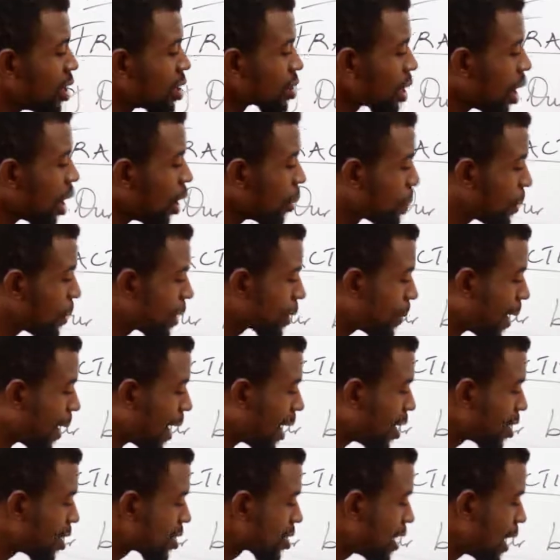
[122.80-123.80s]
So I'll pick my
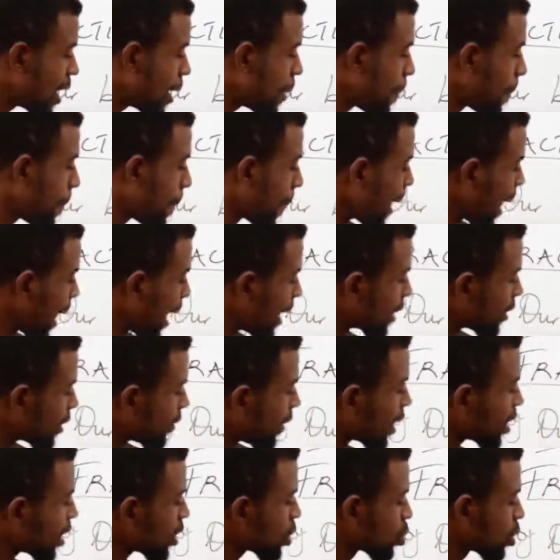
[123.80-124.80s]
LCM and
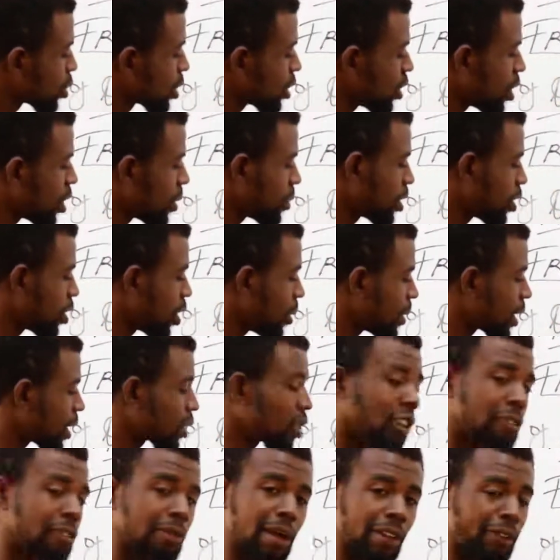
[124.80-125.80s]
divide it with the
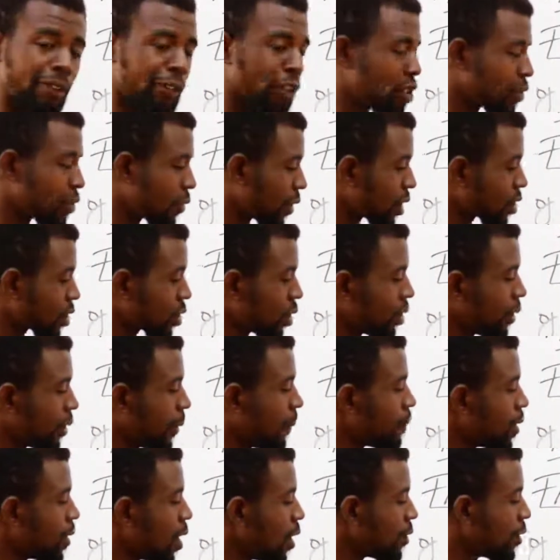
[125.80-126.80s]
denominator of my first fraction.
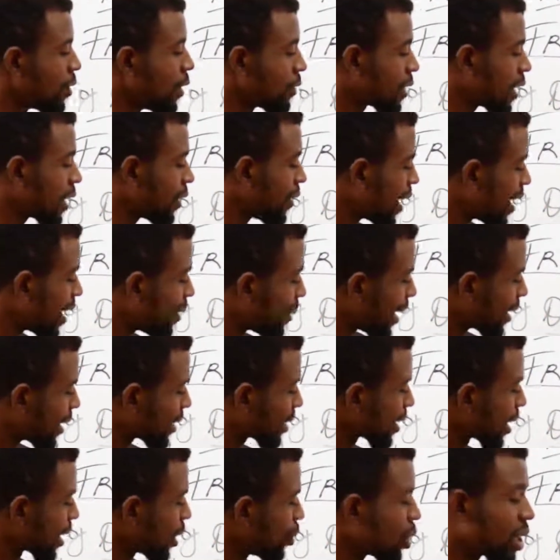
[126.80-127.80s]
15 divided by
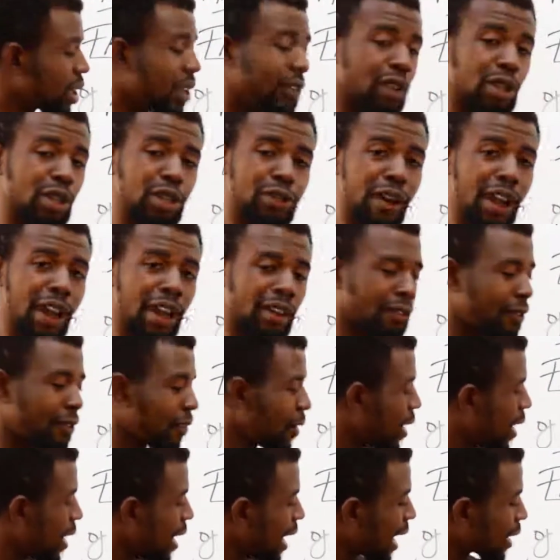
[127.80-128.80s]
3 will give us 5.
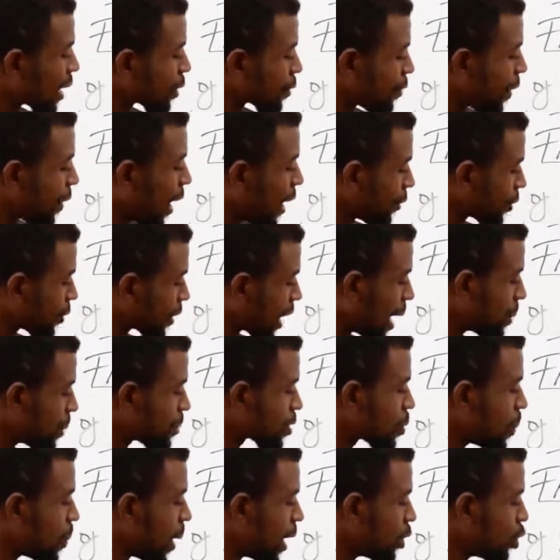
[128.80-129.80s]
And 5
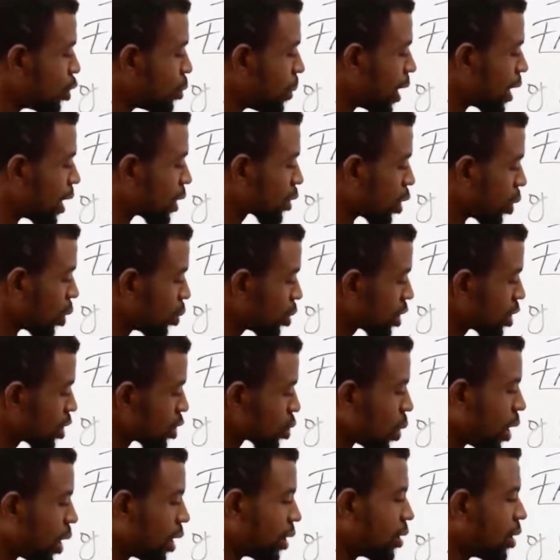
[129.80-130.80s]
times my numerator, which
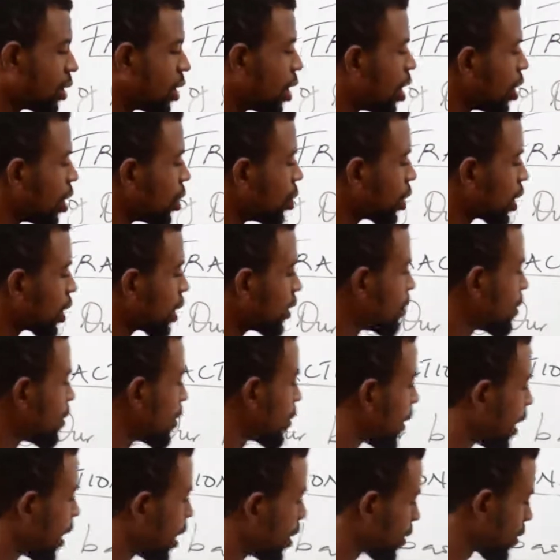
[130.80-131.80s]
is 1, will give me
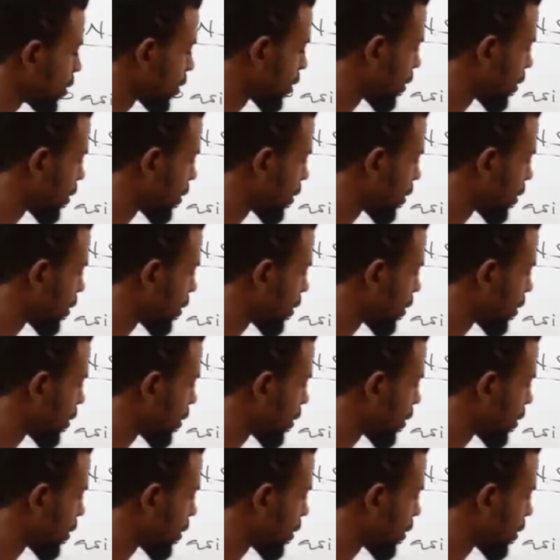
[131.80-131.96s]
5.